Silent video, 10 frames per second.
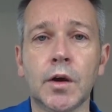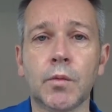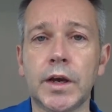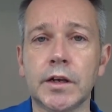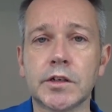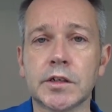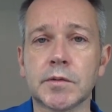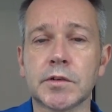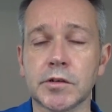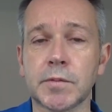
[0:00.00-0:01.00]
which
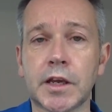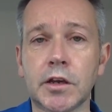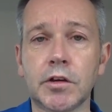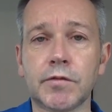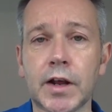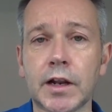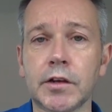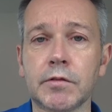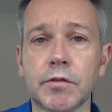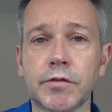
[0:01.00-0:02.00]
does make it good
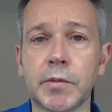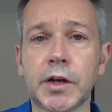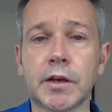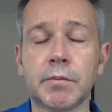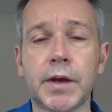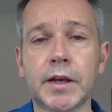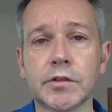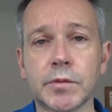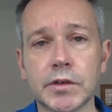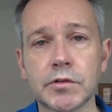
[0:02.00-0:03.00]
value for money compared
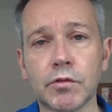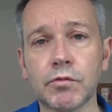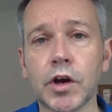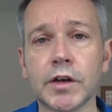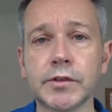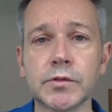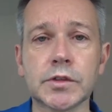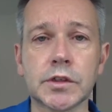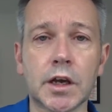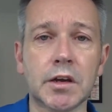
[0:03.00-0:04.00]
to its
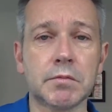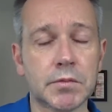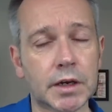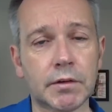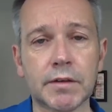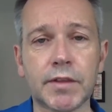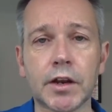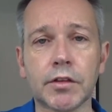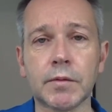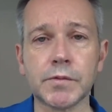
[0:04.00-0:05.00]
rivals. So yeah, I'll give that
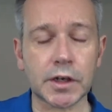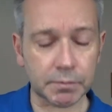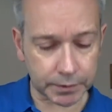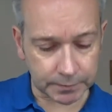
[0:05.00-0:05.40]
a thumbs up.